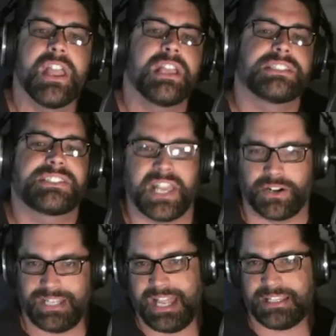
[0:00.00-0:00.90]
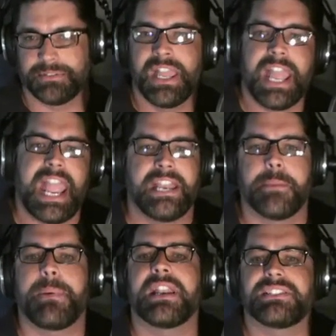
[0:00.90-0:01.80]
Centerlick.
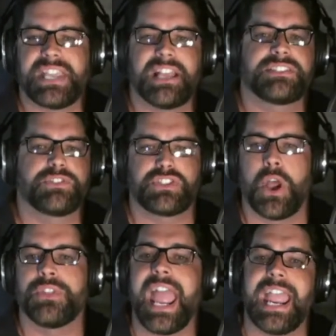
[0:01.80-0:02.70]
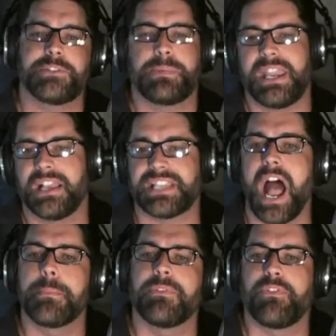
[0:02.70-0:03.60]
Independent tests have shown that HPS
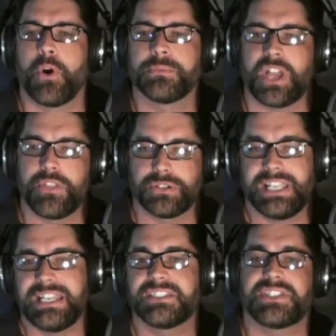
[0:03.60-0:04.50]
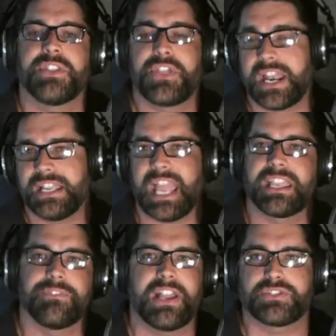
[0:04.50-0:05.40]
outperforms other leading synthetic
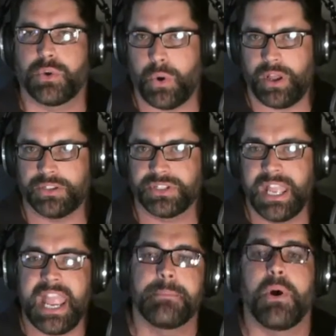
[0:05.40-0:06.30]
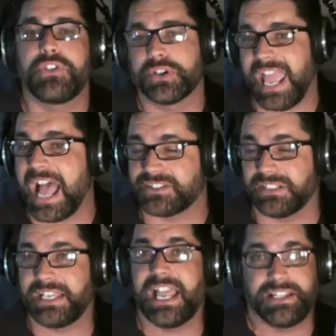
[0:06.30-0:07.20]
and conventional oils in both your
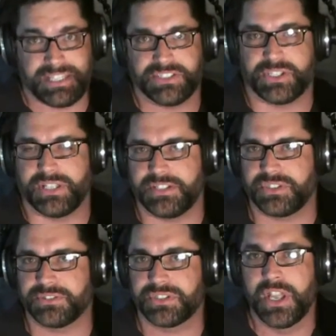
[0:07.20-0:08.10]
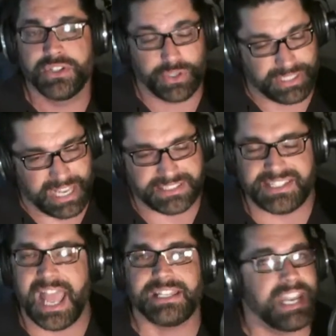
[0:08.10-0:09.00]
gasoline and diesel engines. So get
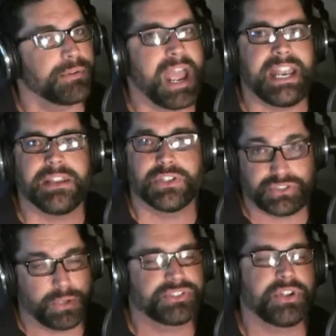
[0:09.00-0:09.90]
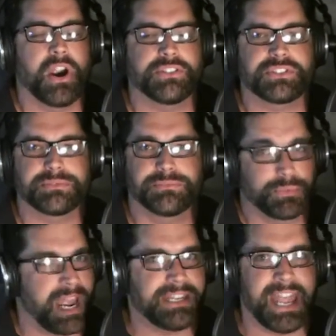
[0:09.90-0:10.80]
set, get ready. The show starts
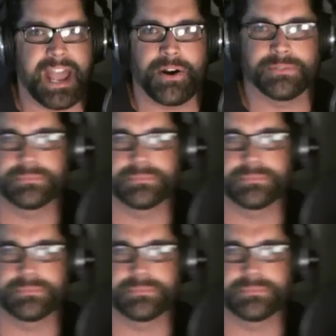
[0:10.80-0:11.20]
right now.